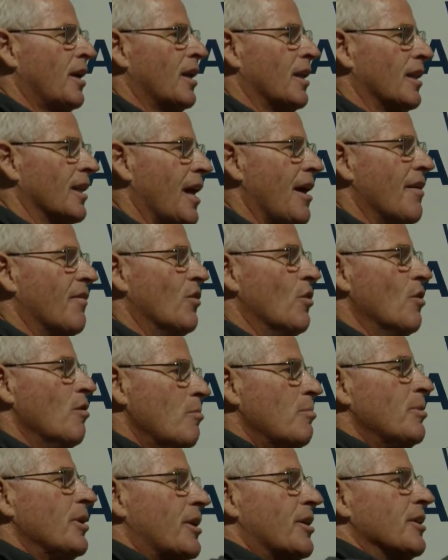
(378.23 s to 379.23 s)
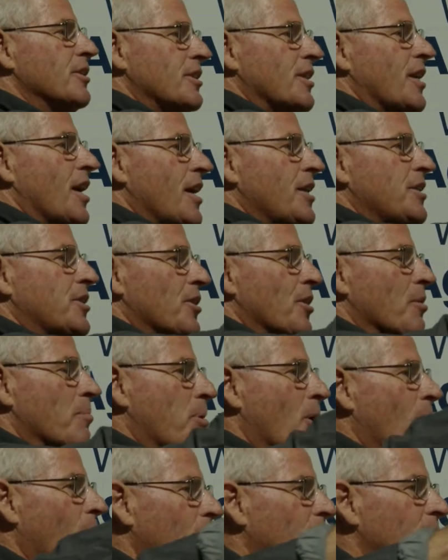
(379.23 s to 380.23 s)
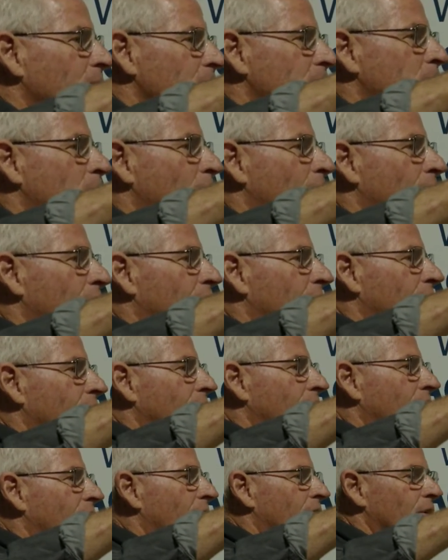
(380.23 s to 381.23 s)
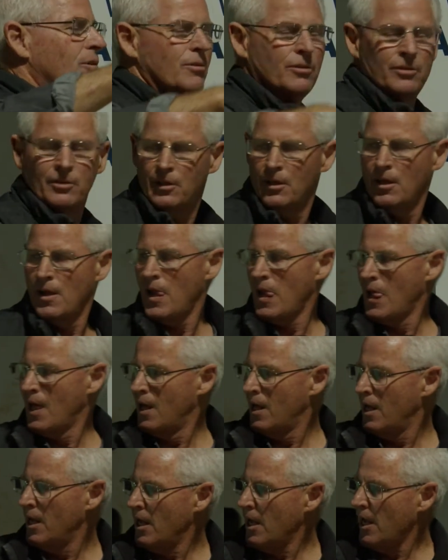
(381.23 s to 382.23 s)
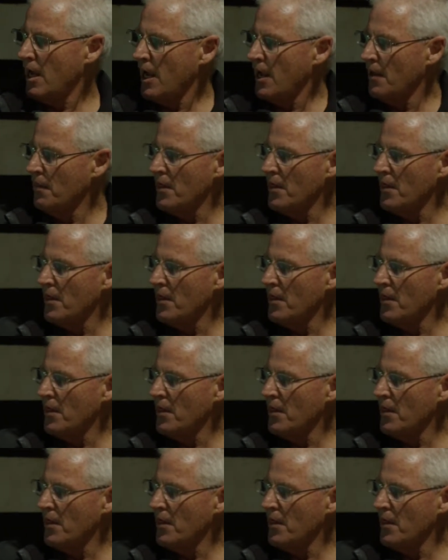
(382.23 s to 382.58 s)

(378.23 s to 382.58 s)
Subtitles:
level because the edge of the pond is perfectly level, and